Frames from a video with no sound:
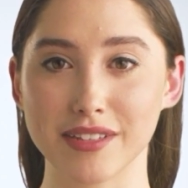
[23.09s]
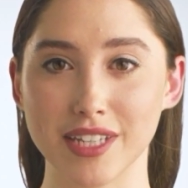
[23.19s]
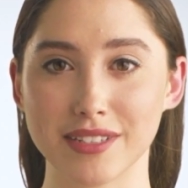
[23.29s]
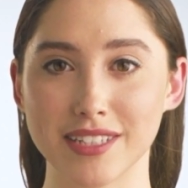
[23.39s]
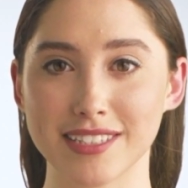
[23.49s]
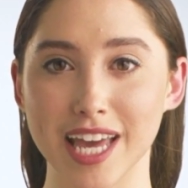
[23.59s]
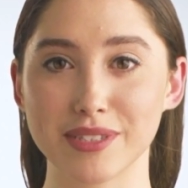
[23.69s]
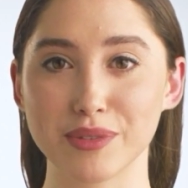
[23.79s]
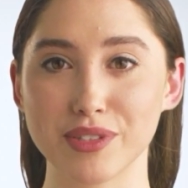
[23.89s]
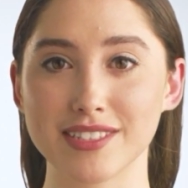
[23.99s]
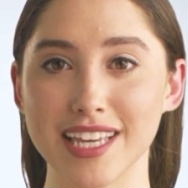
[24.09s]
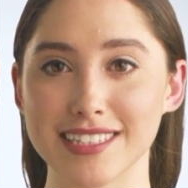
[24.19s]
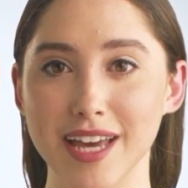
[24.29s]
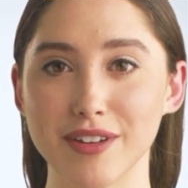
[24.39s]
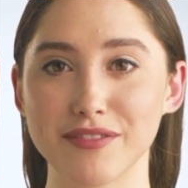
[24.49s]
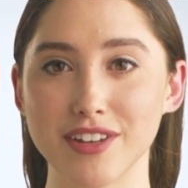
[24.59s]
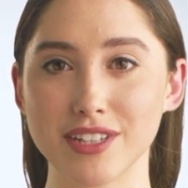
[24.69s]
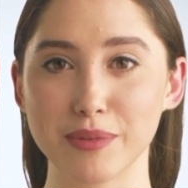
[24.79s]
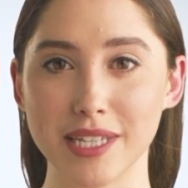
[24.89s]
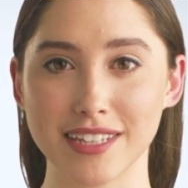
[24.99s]
that is designed to assess how
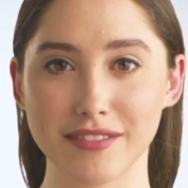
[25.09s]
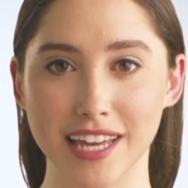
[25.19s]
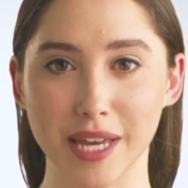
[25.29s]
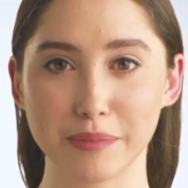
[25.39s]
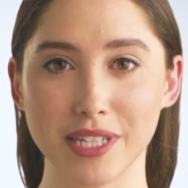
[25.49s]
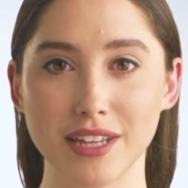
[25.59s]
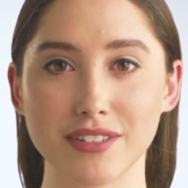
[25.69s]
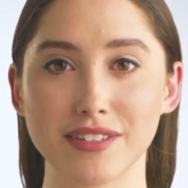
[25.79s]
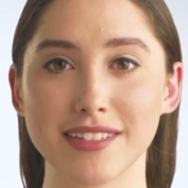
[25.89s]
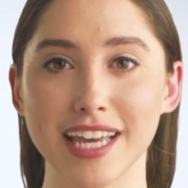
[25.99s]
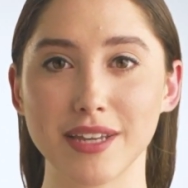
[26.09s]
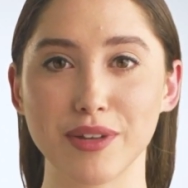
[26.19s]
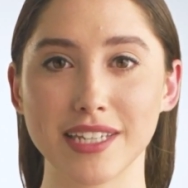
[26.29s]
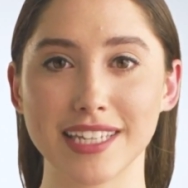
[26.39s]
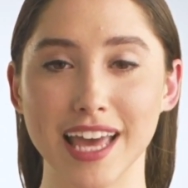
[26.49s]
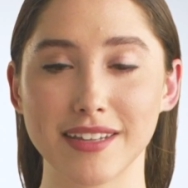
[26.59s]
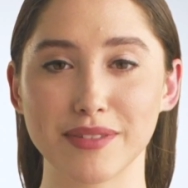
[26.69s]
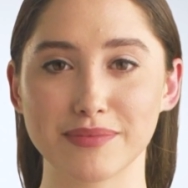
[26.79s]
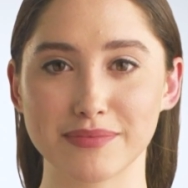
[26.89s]
efficiently different applications integrate together.